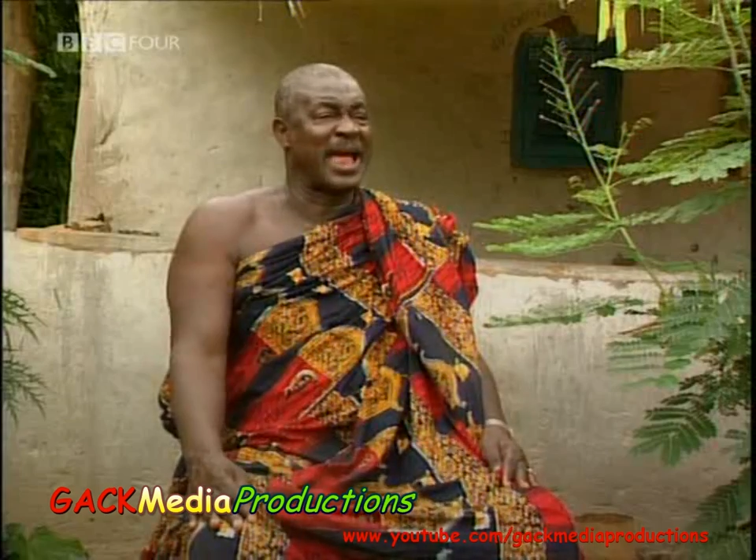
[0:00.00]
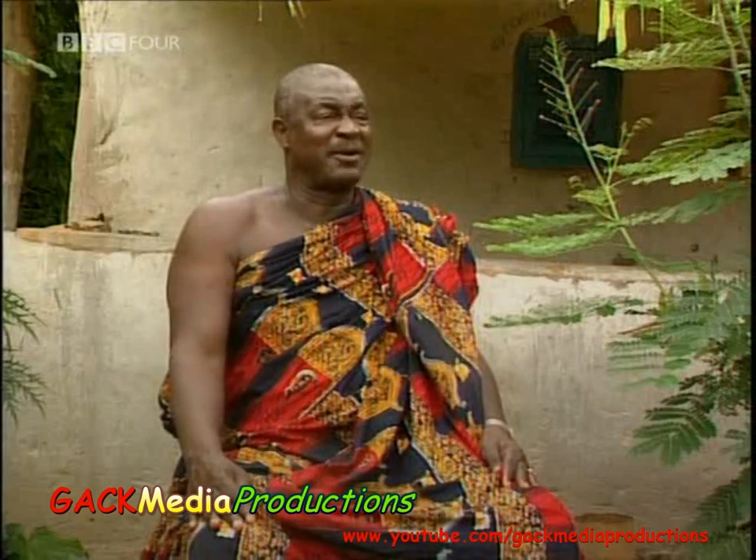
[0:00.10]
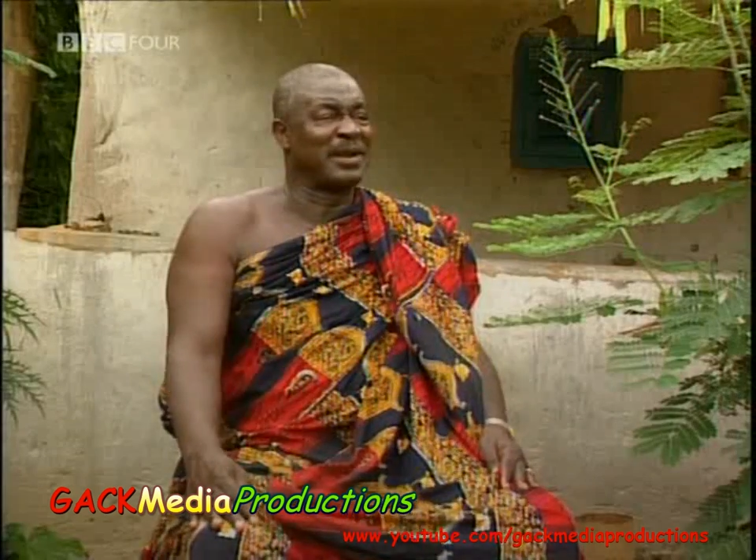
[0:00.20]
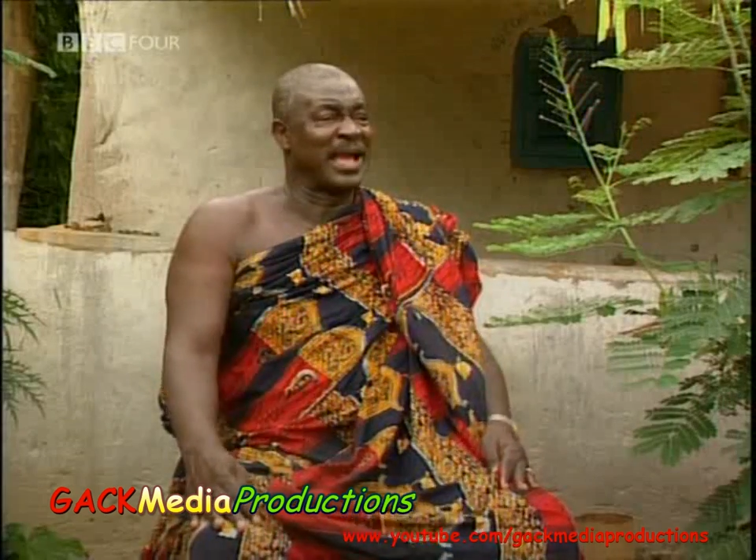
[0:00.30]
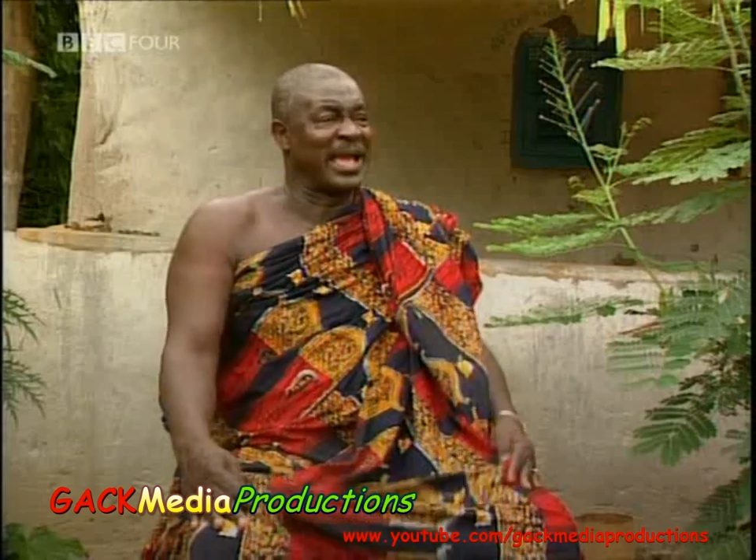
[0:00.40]

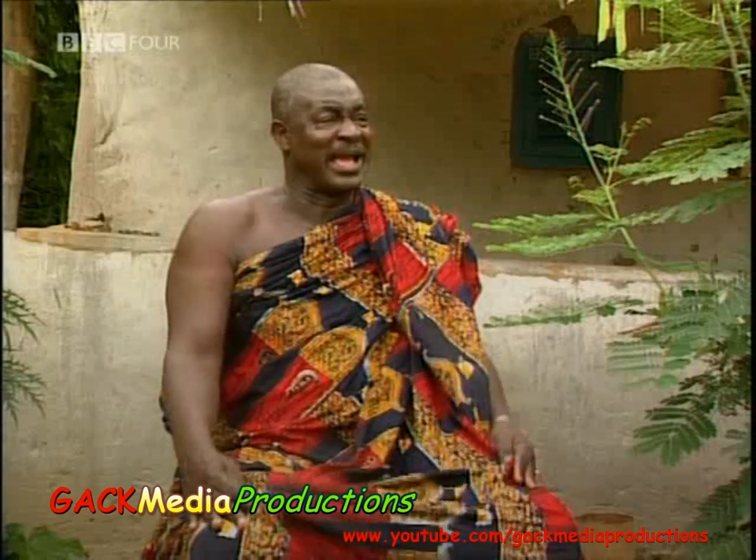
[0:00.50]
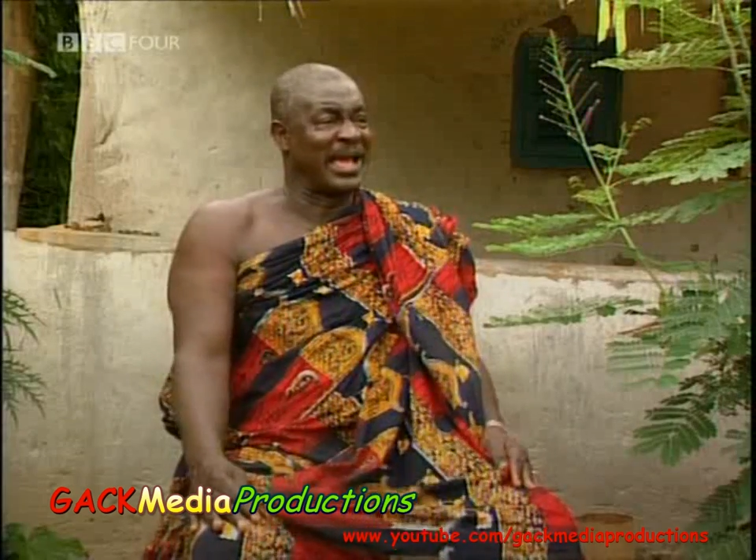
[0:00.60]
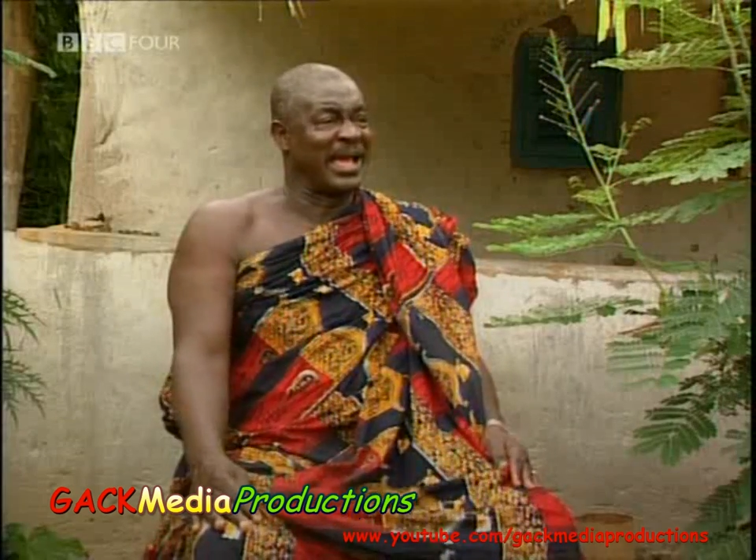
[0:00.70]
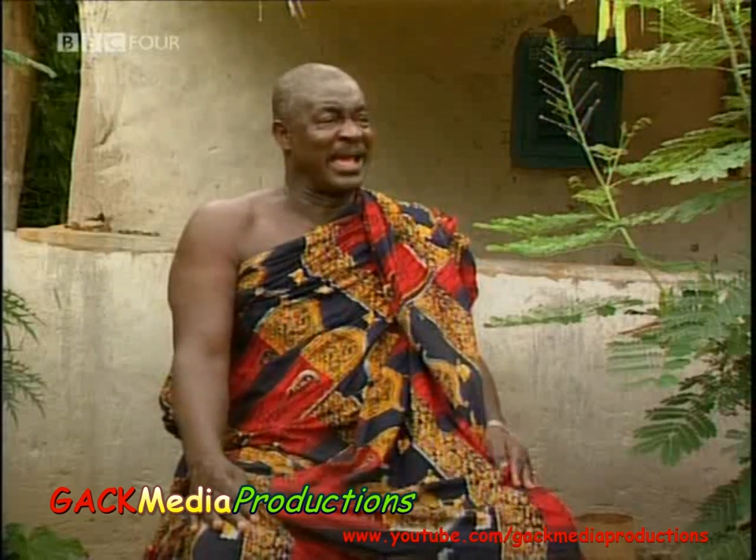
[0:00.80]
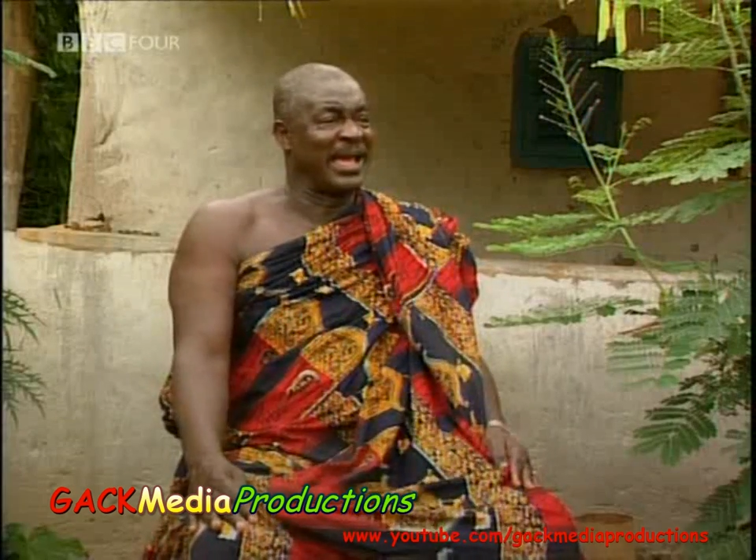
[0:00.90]

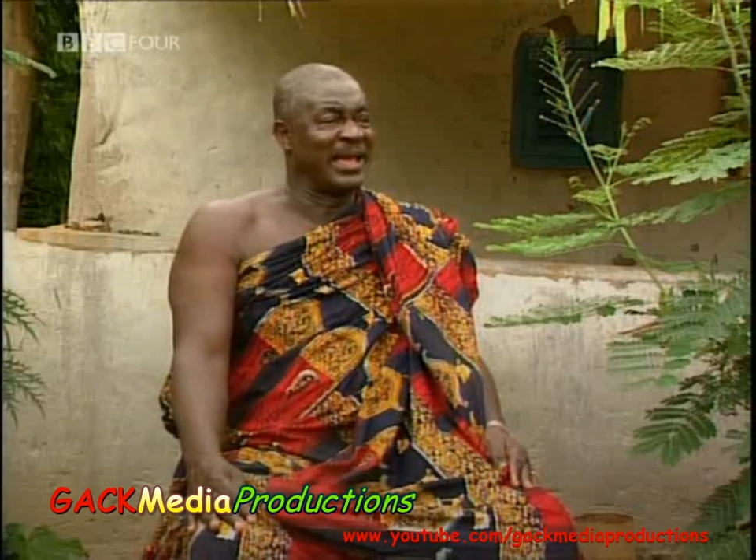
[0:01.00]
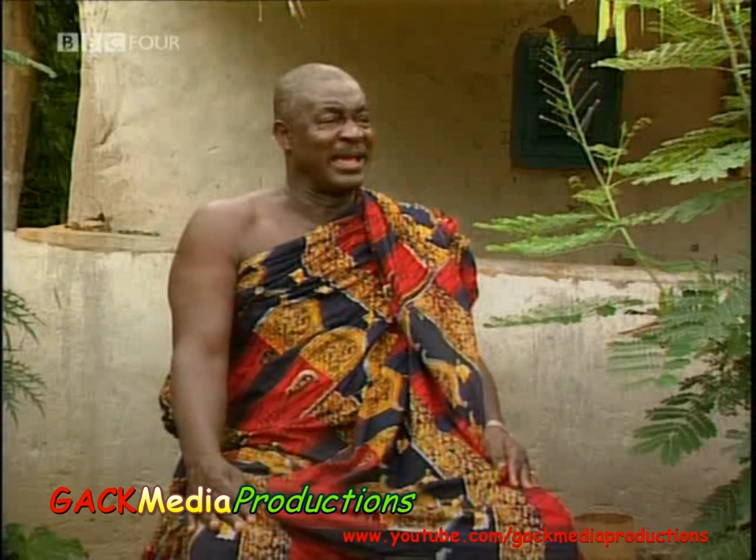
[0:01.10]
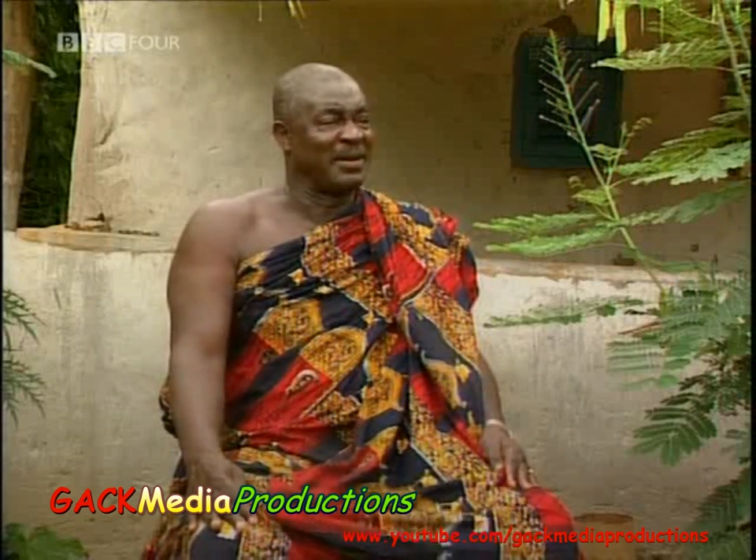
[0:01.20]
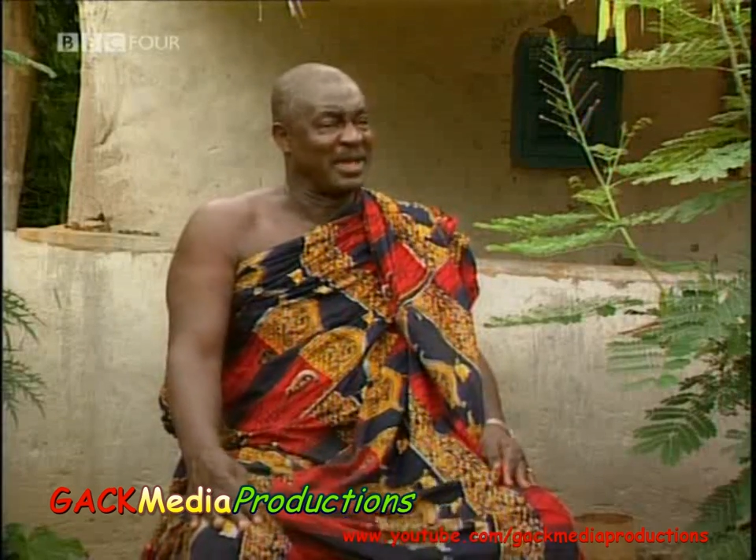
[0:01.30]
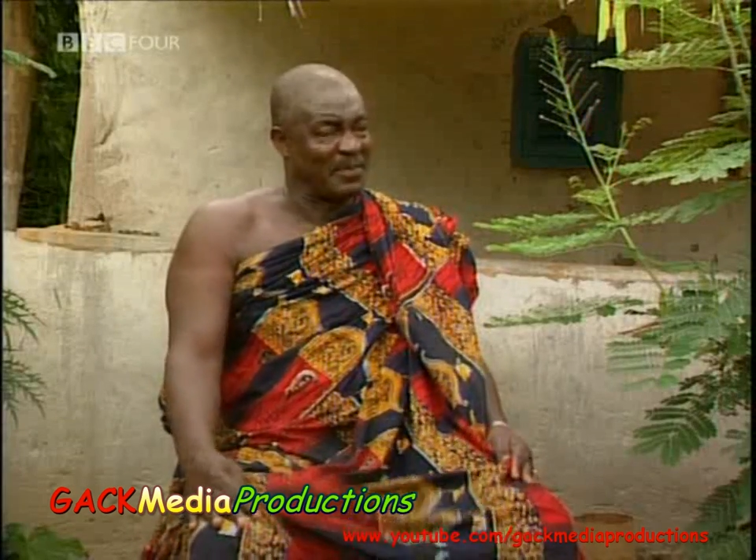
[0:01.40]
Eh, Our
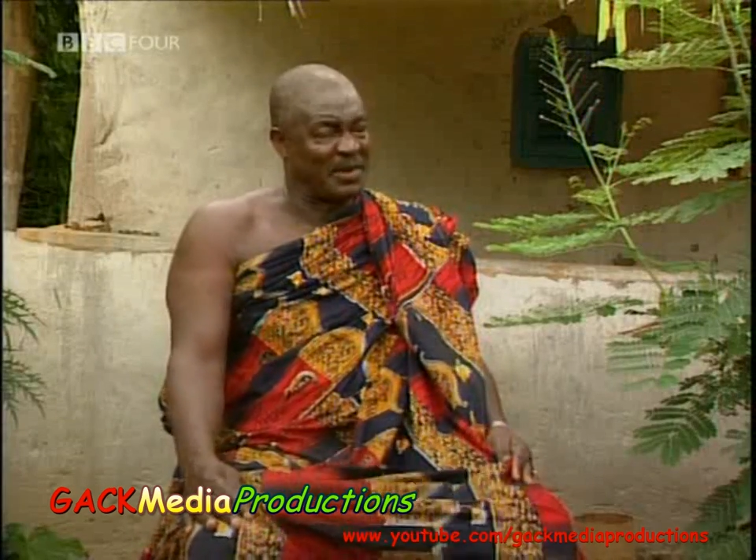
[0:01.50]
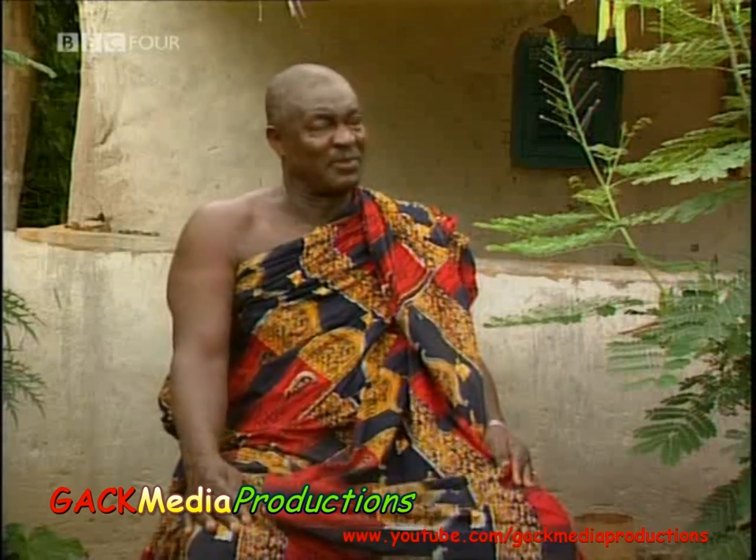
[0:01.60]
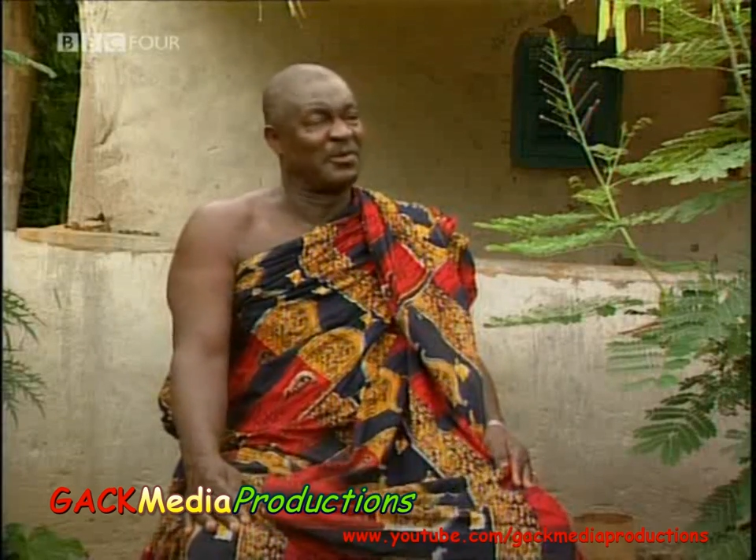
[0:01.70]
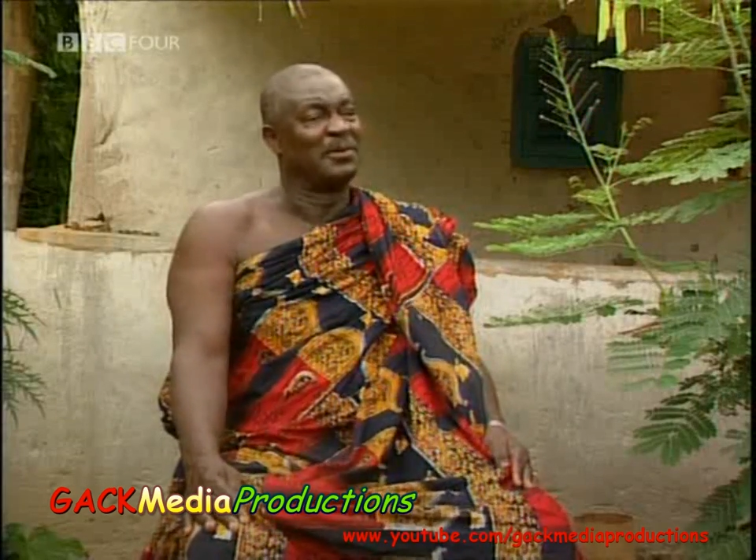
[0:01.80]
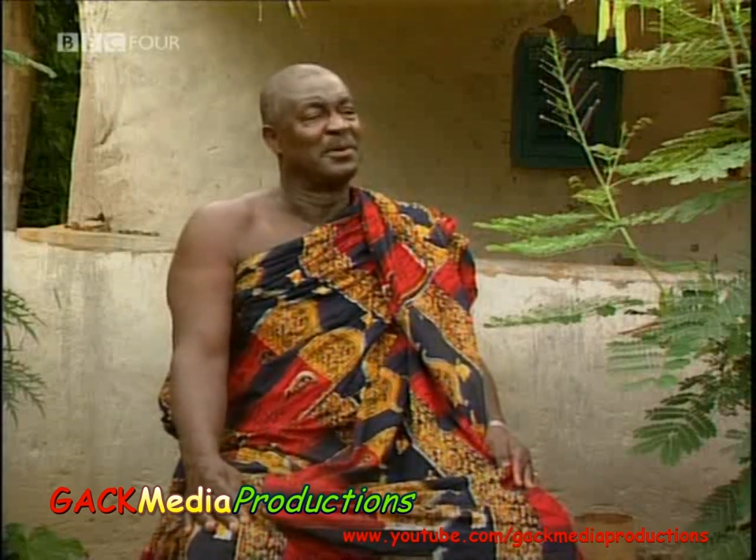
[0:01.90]
hands were
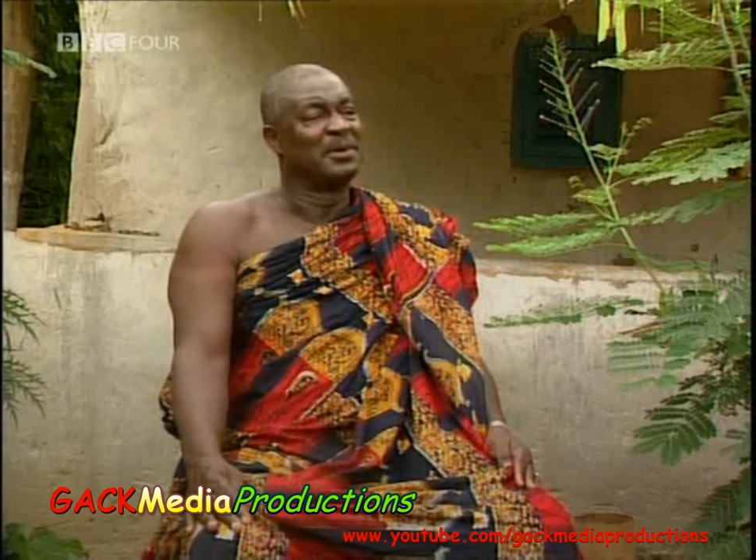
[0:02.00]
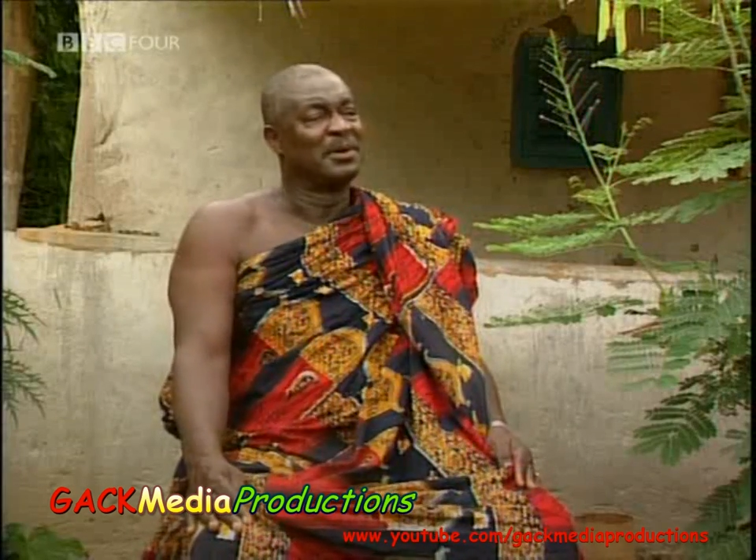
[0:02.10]
tied.